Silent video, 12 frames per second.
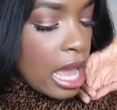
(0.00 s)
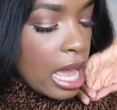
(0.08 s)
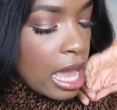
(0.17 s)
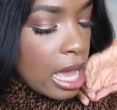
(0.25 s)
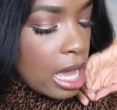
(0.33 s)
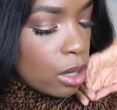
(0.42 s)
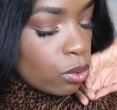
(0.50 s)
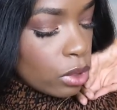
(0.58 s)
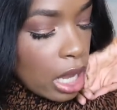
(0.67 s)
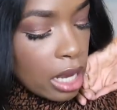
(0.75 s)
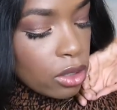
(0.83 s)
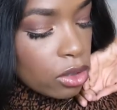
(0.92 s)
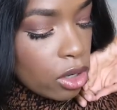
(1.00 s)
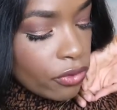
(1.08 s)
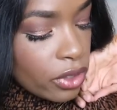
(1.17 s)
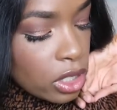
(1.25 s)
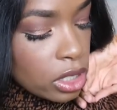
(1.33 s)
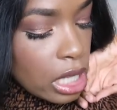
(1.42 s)
and I don't know
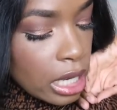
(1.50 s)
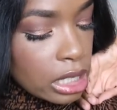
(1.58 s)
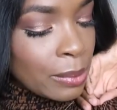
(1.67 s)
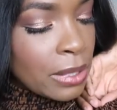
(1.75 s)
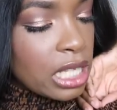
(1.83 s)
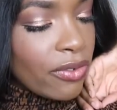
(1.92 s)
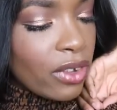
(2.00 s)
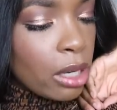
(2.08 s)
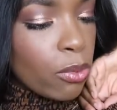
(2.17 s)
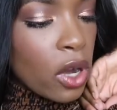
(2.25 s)
if there's like a specific